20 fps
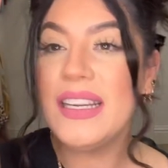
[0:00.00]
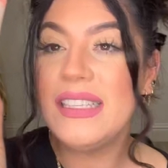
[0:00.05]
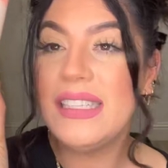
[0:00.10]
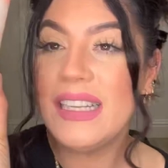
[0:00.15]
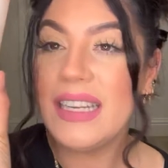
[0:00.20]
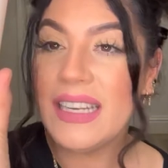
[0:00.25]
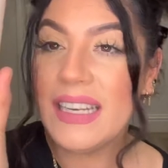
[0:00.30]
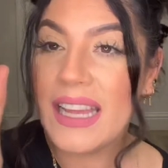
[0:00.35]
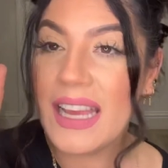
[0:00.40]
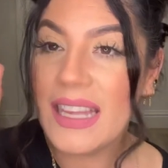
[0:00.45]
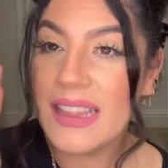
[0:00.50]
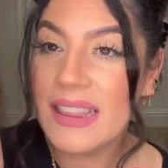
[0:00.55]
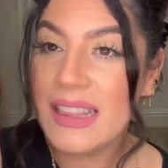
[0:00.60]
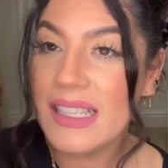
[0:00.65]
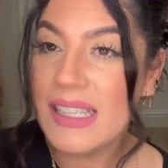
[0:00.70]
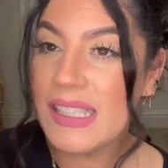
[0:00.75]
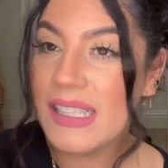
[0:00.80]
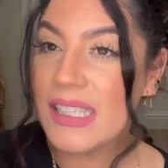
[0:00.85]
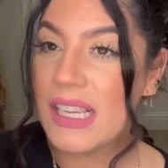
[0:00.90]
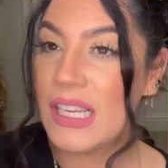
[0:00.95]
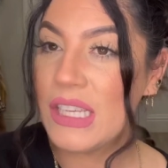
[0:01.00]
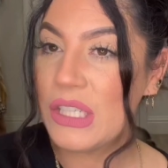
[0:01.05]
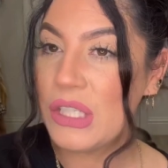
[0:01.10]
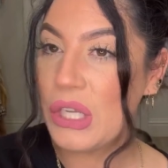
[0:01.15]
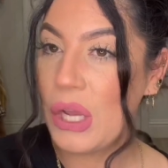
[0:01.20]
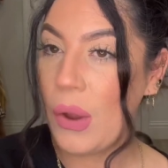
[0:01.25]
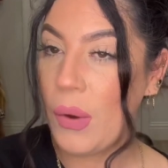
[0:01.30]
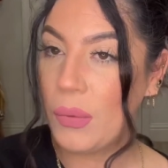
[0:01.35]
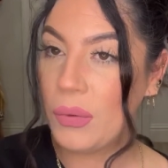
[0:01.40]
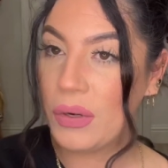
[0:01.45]
did get this
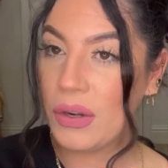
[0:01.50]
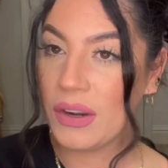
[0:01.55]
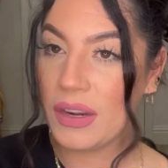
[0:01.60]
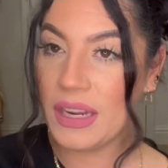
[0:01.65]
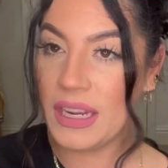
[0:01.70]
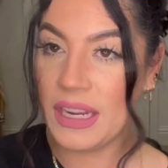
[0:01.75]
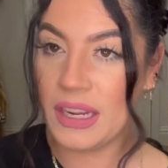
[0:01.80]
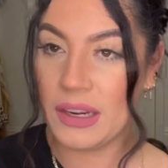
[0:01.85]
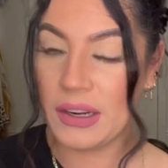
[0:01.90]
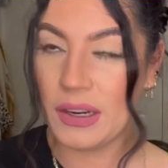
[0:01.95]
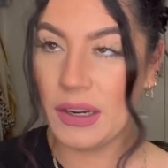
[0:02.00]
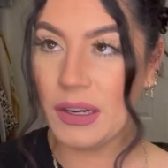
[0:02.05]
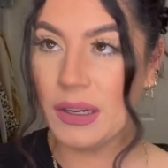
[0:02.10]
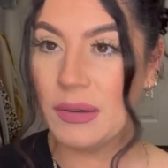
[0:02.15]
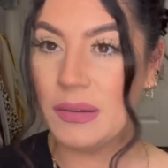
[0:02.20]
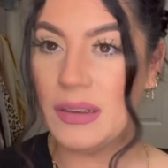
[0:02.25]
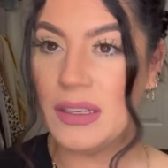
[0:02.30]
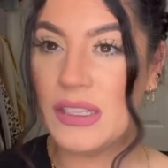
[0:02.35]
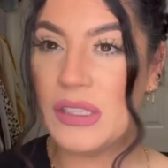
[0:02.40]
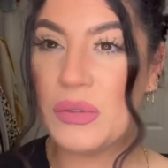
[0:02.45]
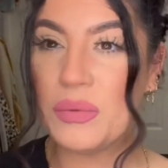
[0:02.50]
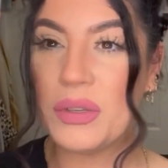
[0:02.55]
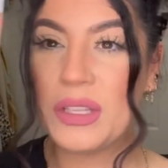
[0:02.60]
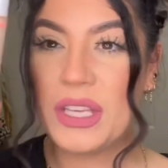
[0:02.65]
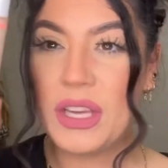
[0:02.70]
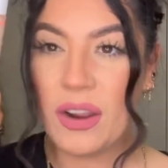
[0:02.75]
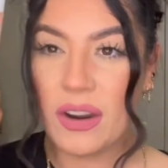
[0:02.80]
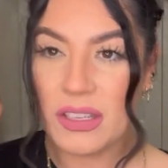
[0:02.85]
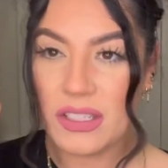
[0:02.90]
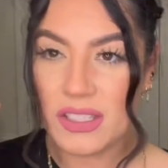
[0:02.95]
toner here. It's really
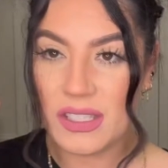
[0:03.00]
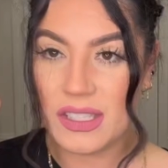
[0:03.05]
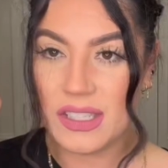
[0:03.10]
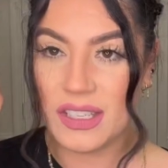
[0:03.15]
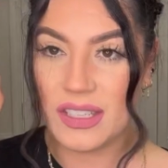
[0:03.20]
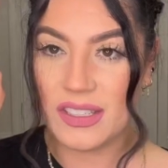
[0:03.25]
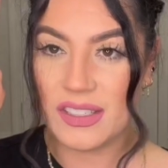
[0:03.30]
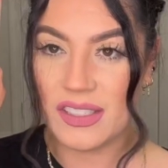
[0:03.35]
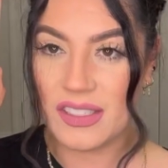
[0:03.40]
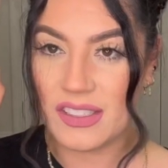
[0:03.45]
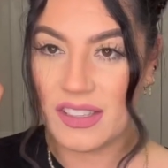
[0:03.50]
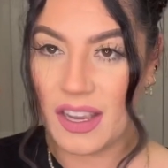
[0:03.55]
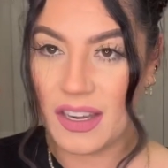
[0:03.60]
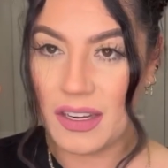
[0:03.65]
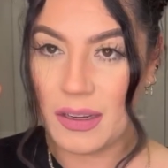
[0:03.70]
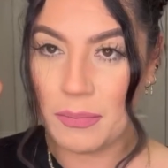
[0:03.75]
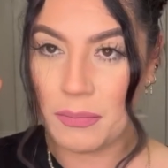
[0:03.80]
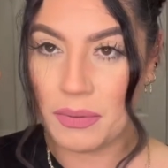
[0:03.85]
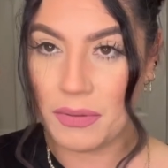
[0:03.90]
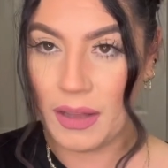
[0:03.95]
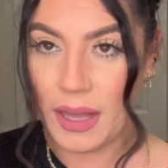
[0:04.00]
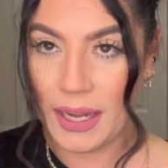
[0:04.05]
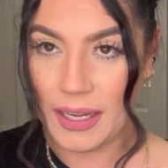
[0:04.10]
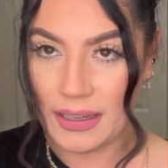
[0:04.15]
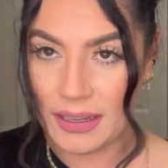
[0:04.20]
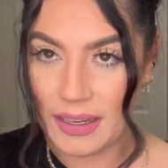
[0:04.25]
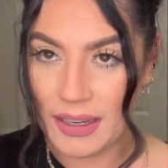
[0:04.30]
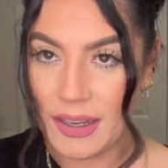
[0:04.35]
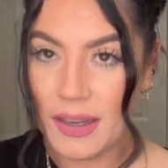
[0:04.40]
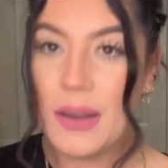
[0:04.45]
hard to see because it's kind of
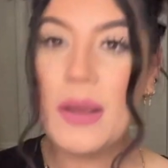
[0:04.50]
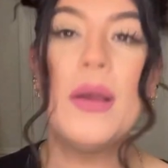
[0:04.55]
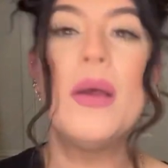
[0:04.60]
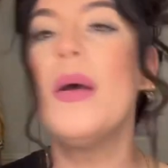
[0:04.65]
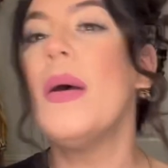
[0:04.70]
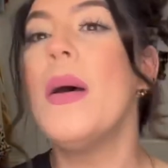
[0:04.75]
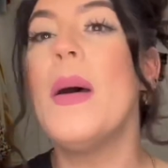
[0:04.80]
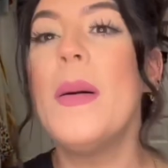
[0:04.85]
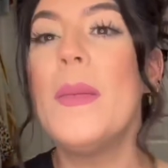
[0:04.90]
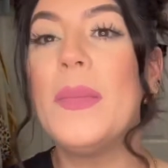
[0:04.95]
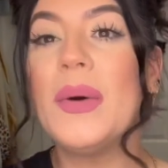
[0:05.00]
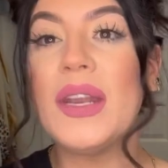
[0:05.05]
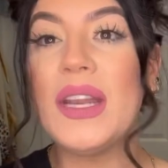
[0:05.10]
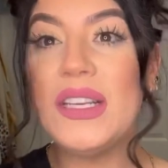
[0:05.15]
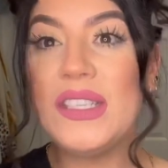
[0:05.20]
blinded, but I